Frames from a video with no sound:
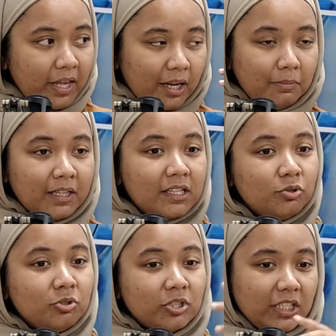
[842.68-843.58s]
because
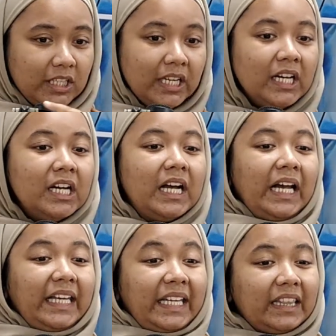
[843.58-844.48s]
usually,
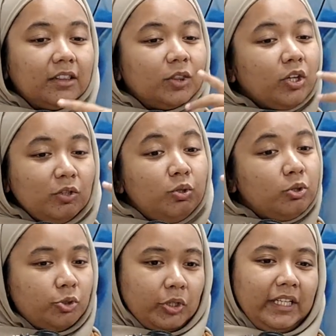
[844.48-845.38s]
not
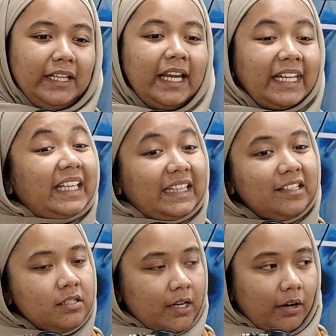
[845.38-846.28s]
usually, like in this
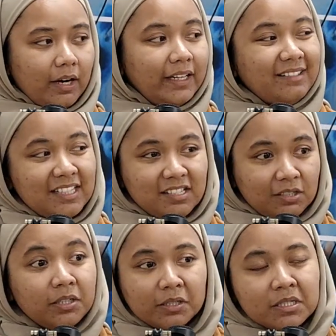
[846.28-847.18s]
era, in these
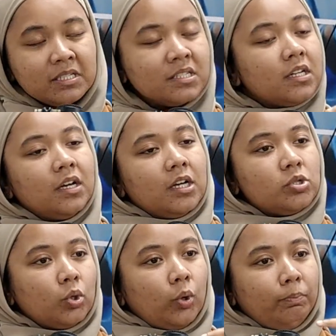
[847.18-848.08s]
years,
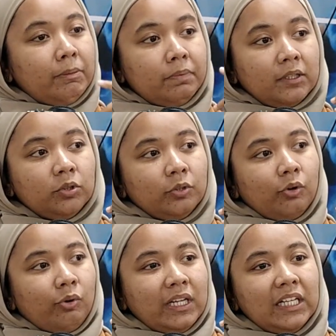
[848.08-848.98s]
so people don't
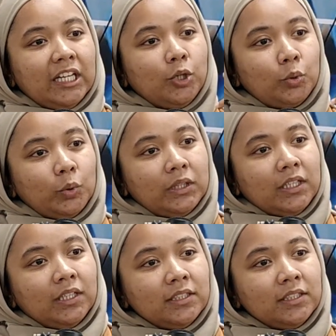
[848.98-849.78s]
really do things